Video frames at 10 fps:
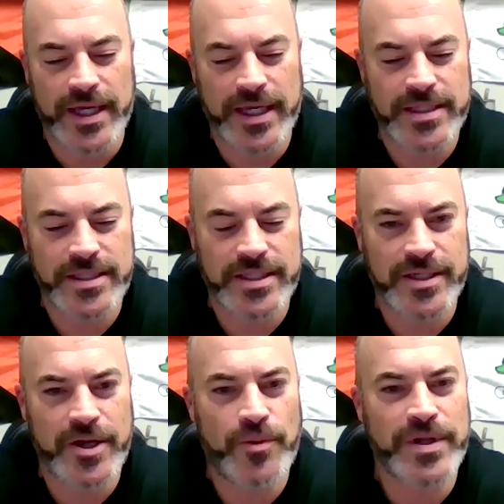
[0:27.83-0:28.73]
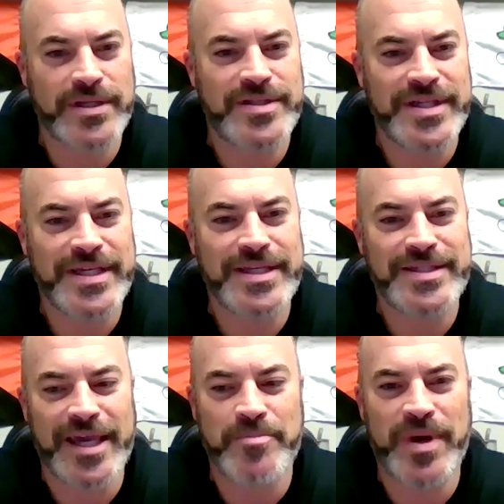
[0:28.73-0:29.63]
is no one sees
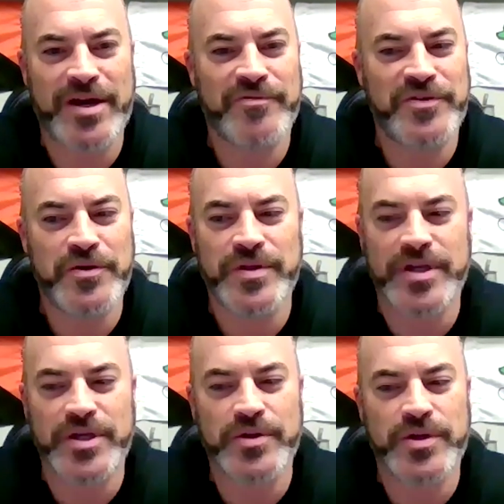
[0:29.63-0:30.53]
a better view than you.